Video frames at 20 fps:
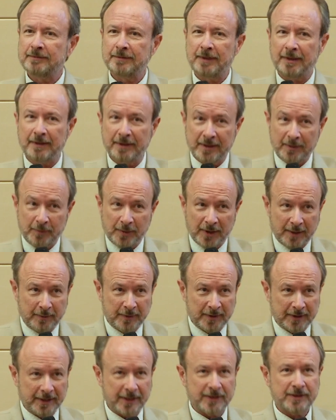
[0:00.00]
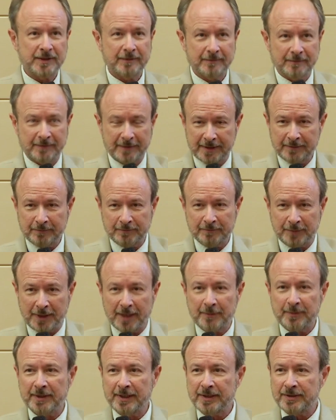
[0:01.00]
on the population, we're in
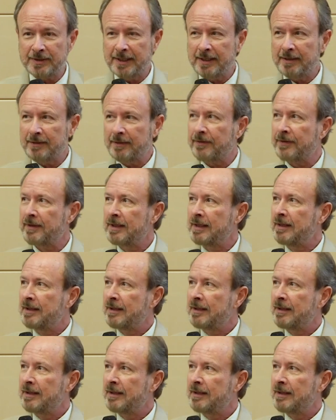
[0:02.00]
population health,